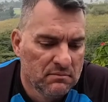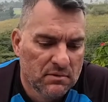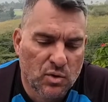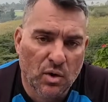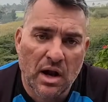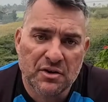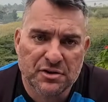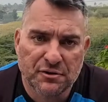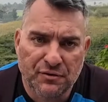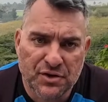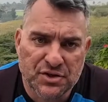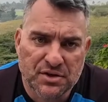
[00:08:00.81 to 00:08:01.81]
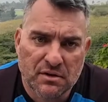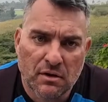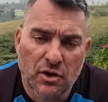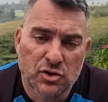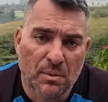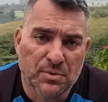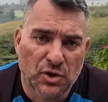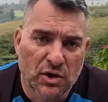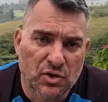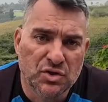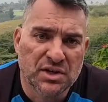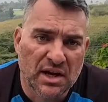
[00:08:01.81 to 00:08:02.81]
caught hundreds of fish on a drop
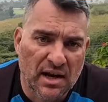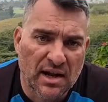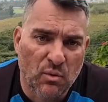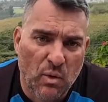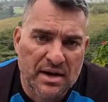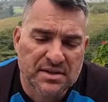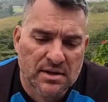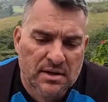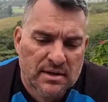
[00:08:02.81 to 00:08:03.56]
shot using a lead weight.